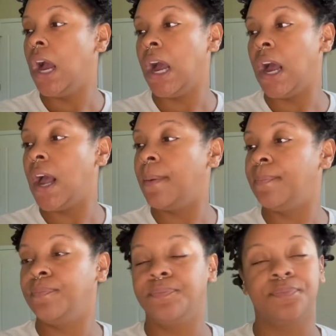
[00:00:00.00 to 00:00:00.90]

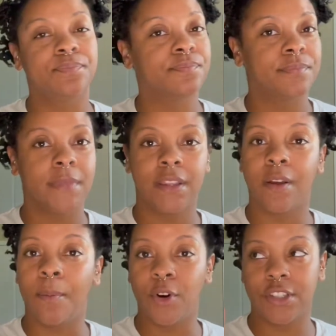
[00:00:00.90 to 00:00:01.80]

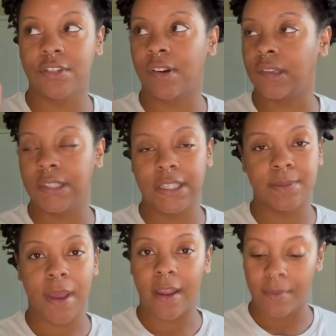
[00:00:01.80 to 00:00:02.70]
The moisture on this
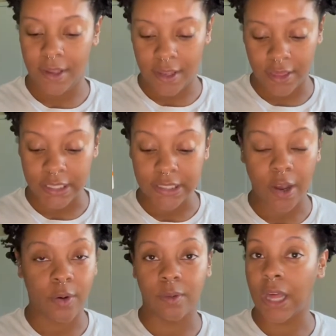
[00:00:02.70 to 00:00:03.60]
baby and this
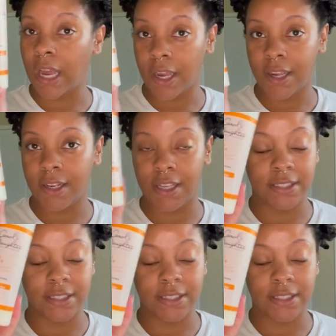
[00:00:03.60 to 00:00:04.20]
whole line is